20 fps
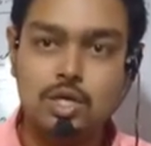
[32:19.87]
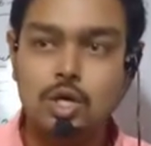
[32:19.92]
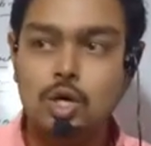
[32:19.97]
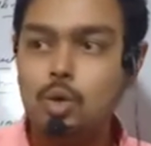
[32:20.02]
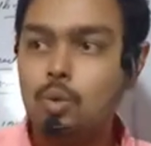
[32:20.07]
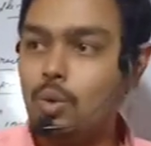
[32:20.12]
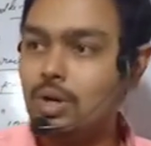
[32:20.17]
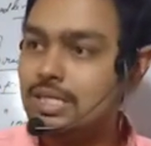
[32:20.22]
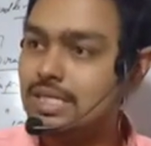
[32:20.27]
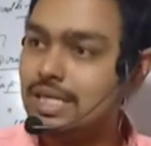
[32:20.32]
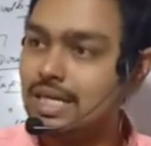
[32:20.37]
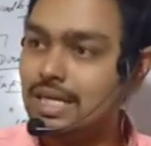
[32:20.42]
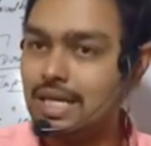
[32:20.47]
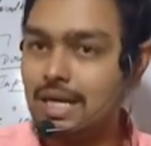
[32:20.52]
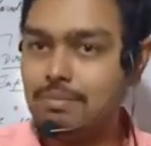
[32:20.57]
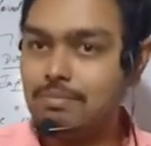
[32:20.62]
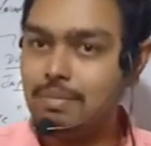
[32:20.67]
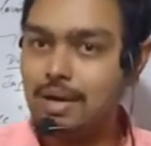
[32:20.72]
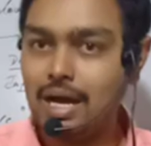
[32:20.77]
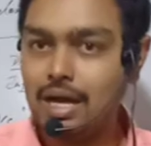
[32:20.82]
Once I
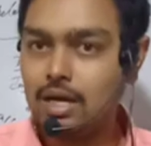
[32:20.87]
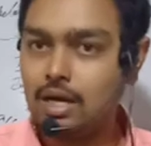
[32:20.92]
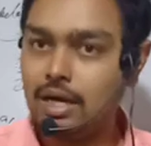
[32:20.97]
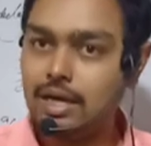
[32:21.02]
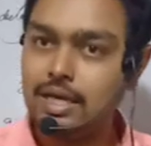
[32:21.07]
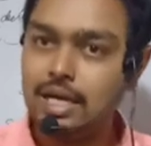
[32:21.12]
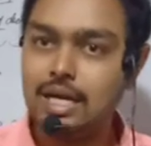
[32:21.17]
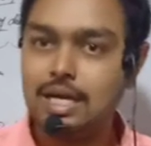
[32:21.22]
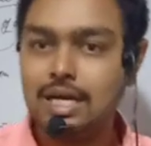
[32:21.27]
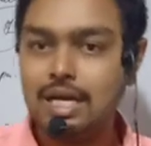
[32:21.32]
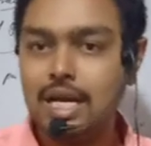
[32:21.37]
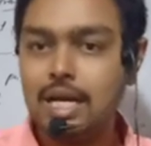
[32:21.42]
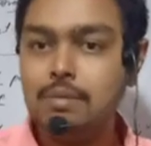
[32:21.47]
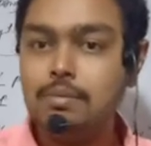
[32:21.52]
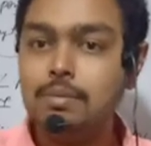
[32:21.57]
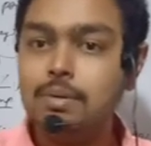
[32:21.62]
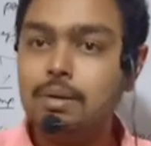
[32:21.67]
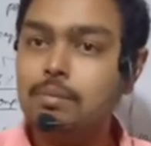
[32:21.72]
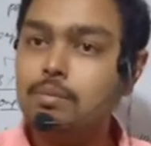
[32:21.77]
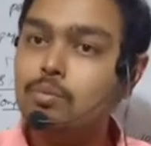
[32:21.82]
come back, I can
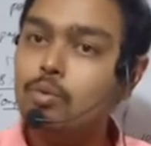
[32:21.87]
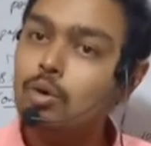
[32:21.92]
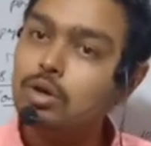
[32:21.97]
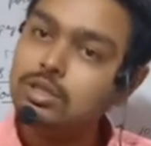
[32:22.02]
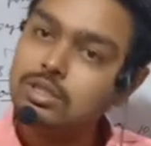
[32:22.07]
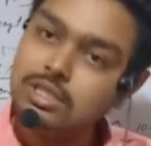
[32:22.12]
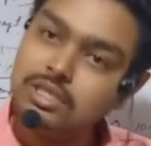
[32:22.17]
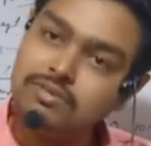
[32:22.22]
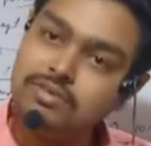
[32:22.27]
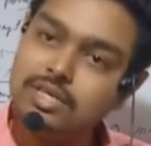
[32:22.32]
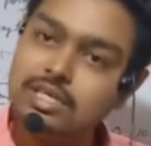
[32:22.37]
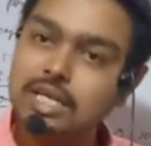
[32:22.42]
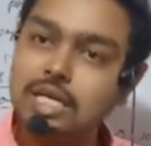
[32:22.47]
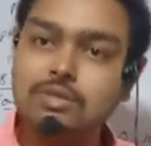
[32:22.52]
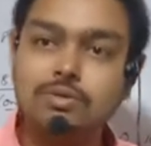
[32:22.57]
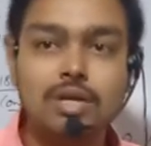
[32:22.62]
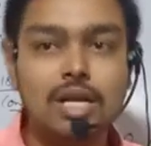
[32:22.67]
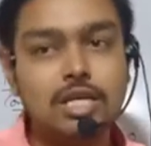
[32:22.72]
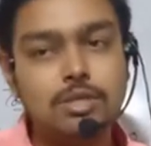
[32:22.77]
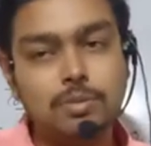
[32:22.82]
claim both dividend
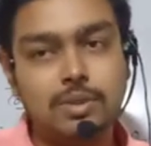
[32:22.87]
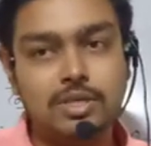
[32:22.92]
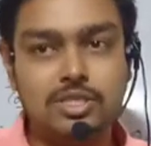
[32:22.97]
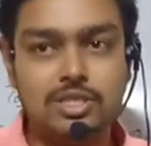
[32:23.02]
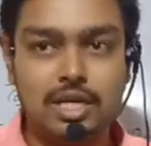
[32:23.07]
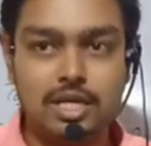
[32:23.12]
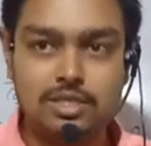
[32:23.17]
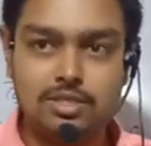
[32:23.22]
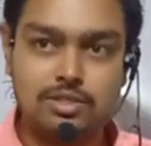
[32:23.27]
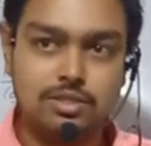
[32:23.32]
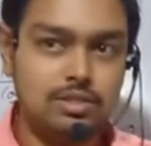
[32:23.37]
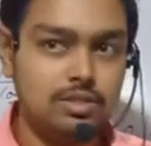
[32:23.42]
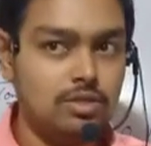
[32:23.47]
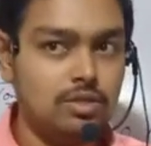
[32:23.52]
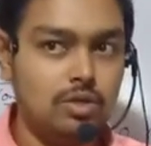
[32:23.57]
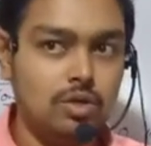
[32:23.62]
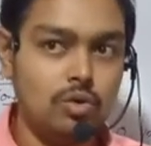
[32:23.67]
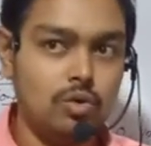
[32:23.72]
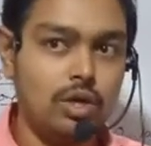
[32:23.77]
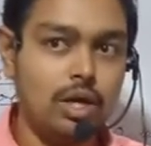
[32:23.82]
as well as my shares.
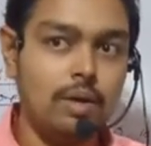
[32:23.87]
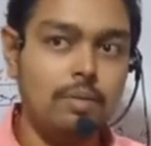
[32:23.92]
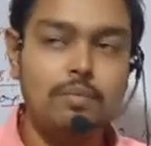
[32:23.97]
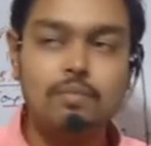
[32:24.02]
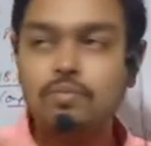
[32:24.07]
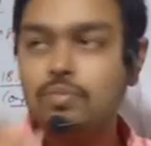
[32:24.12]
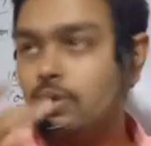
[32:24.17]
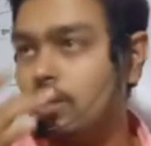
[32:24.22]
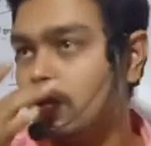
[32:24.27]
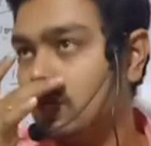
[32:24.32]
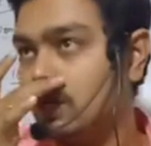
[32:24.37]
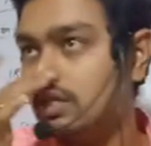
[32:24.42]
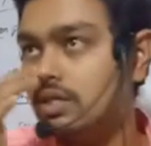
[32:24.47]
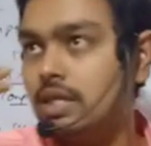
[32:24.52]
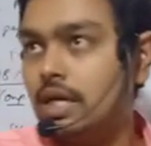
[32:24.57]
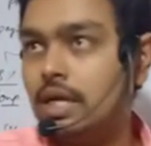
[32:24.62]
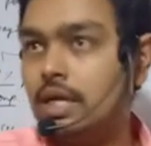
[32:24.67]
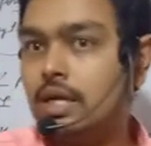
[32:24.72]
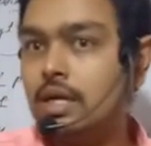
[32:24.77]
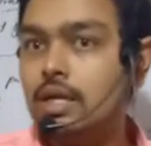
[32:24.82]
Okay.
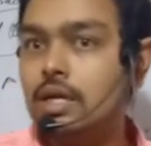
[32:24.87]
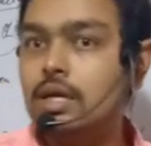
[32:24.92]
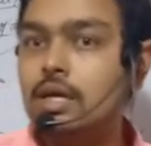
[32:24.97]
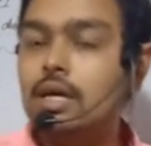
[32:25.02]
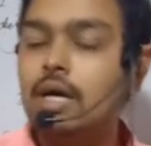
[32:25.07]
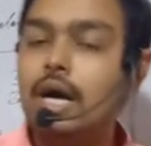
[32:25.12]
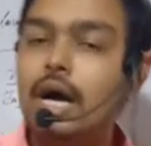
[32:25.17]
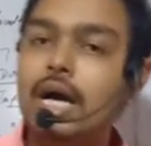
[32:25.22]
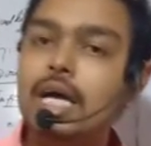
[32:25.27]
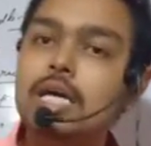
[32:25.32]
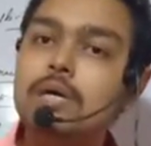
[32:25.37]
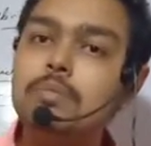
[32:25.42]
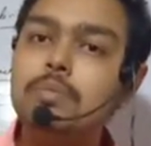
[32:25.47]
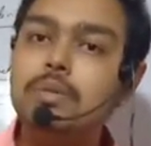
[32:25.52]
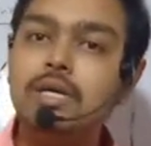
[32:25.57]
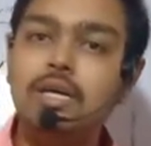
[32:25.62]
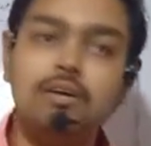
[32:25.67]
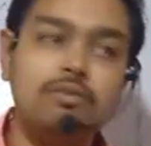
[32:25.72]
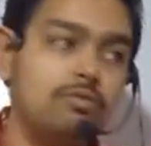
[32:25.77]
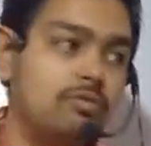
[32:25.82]
Then
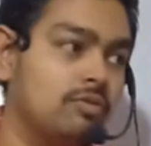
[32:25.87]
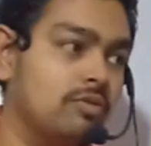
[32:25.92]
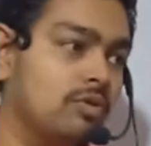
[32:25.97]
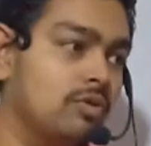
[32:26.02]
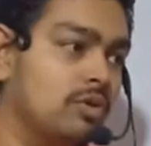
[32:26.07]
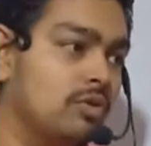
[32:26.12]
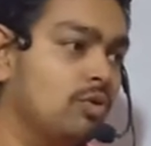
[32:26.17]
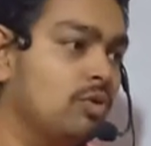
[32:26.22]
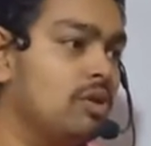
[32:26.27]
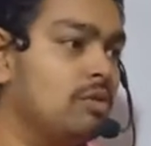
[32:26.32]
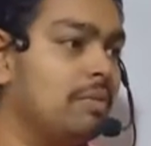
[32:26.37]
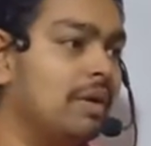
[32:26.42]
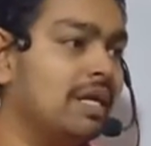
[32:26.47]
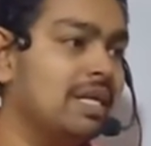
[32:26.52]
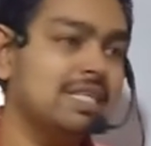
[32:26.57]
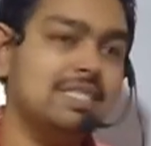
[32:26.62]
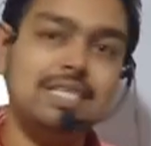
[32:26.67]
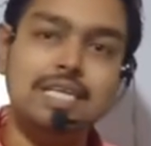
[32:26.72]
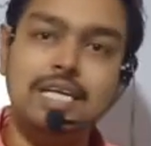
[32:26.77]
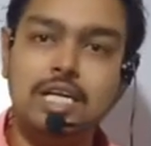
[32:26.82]
IPF, who will
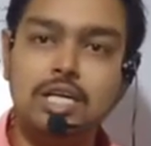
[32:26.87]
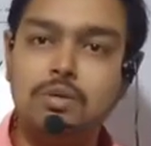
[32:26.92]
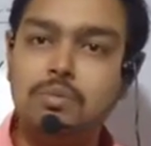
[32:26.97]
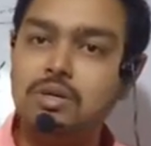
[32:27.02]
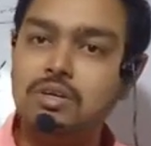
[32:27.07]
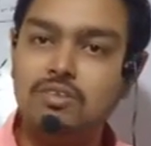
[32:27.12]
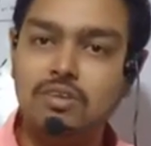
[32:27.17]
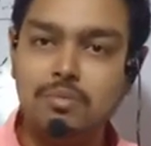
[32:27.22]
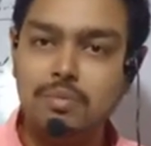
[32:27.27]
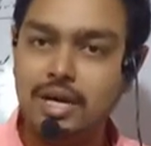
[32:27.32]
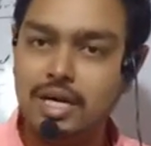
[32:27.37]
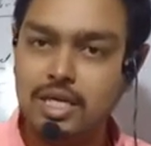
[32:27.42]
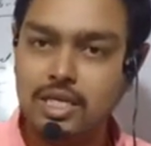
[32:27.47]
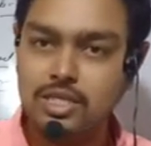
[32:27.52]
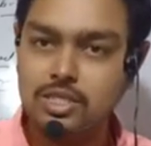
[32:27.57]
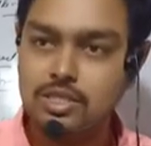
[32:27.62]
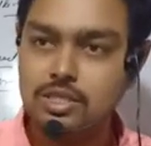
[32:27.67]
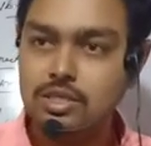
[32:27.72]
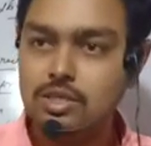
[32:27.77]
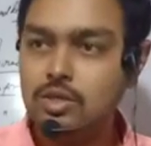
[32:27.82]
manage? Central government will
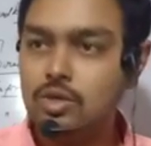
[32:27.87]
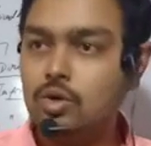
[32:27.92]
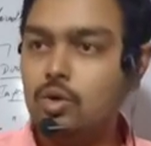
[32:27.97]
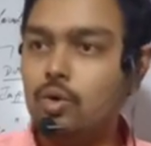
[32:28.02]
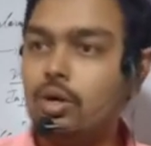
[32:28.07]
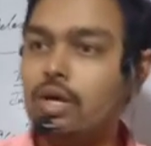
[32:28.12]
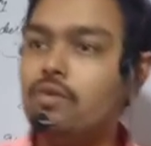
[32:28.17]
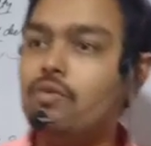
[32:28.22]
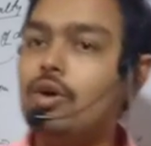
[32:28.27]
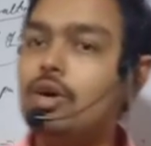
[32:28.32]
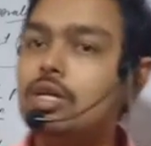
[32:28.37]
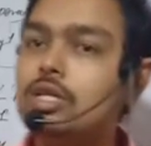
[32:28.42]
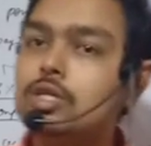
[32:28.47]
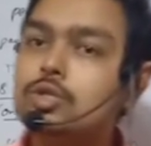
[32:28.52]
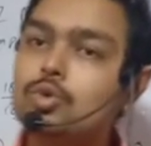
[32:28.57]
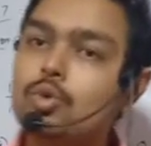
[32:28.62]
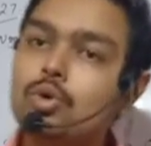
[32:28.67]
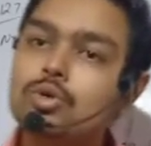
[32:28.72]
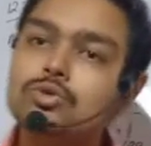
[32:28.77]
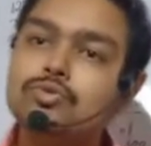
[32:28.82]
manage. Okay. What are the
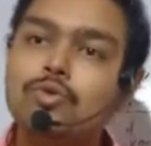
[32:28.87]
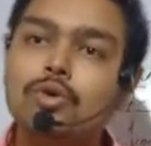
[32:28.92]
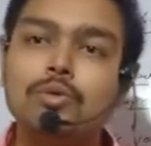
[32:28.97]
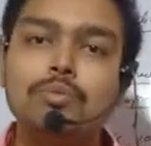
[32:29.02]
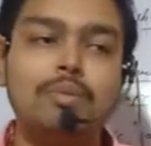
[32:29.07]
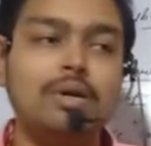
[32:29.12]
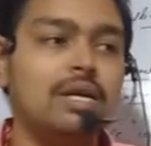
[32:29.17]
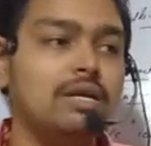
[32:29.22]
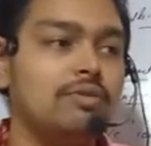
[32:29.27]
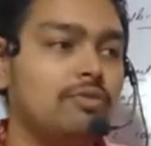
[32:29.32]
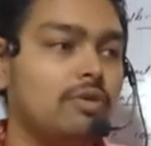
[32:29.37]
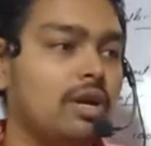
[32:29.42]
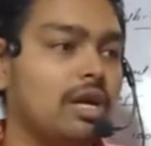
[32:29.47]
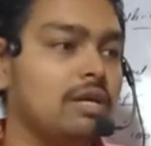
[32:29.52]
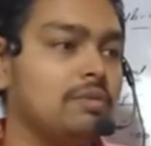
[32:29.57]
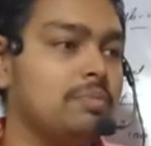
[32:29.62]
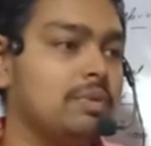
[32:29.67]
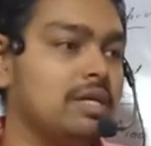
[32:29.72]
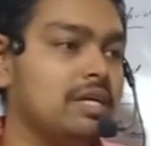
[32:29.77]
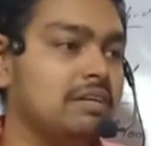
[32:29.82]
source for money for
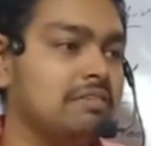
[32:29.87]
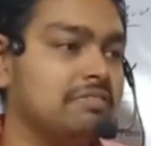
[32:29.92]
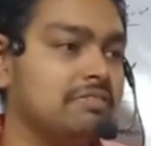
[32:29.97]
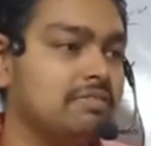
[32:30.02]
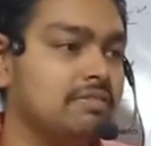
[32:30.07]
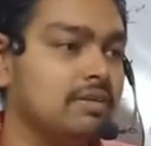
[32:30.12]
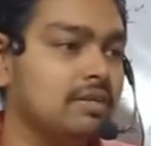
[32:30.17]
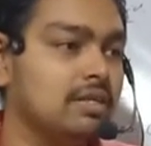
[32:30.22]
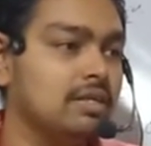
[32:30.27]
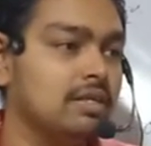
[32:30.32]
IPF?